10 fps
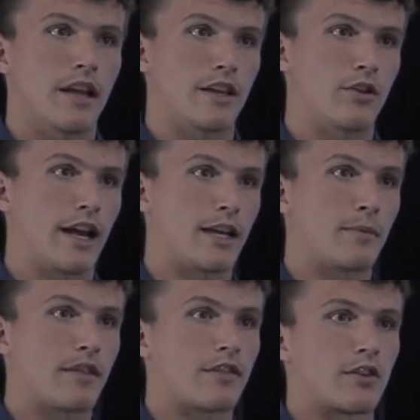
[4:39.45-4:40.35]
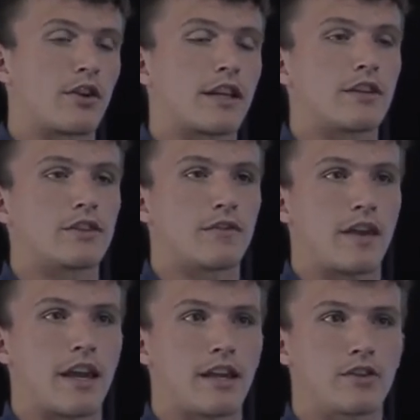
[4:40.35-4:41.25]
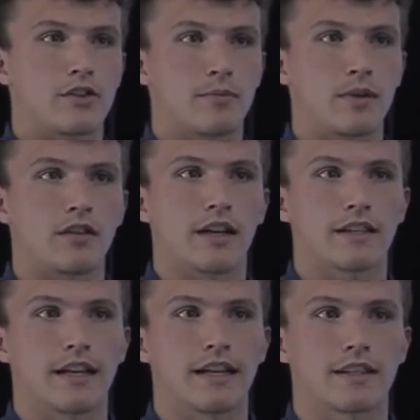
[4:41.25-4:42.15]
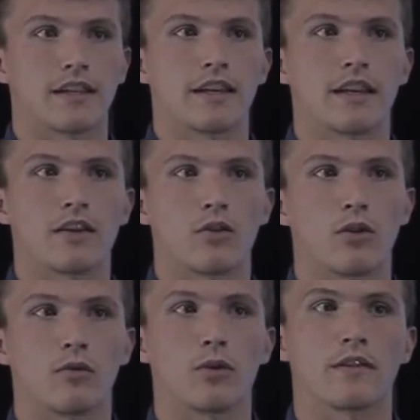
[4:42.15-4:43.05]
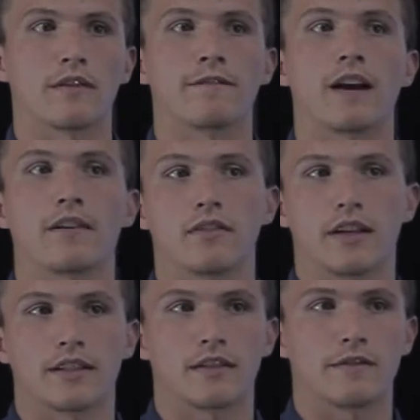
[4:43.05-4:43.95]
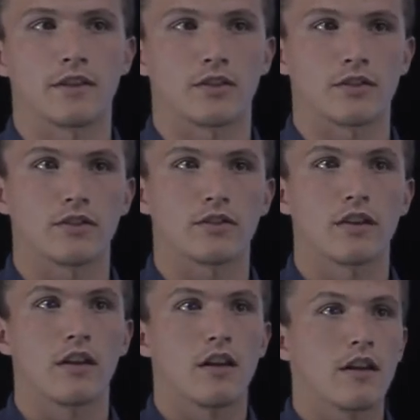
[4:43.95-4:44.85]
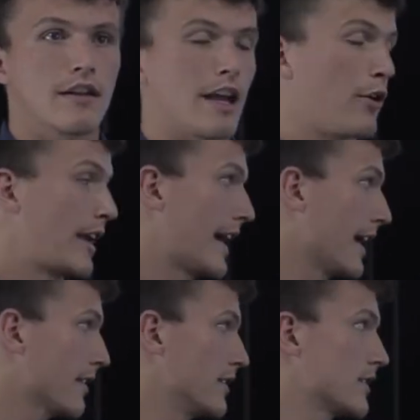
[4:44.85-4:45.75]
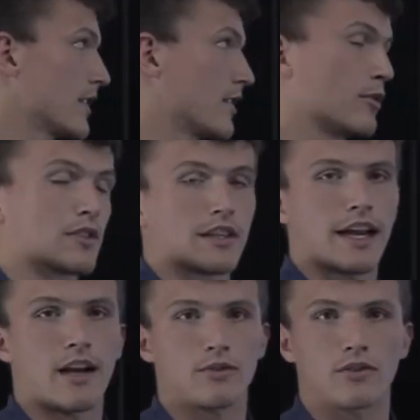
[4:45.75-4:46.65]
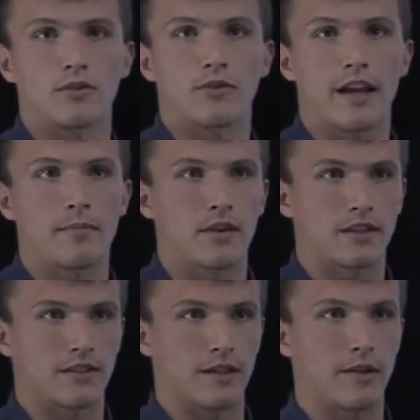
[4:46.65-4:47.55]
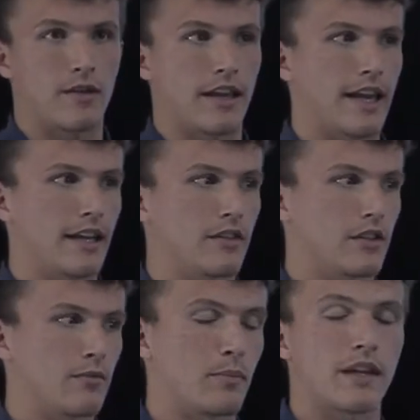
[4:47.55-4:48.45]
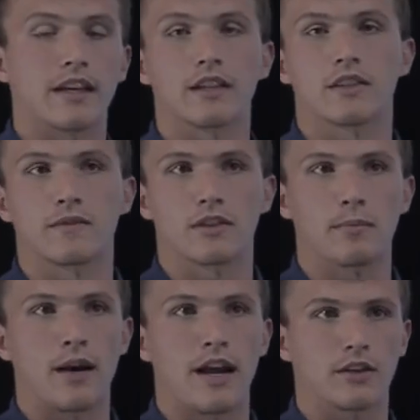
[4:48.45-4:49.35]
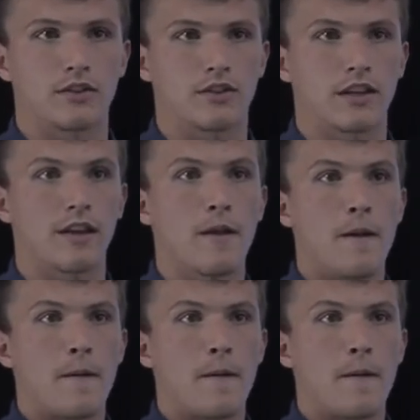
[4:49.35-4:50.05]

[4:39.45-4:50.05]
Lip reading: And you had to be 30 years of age to be elected as a king or one of the 5 elected officials. Now, in Athens, that there was a council, right? Because they had the beginnings of a democracy.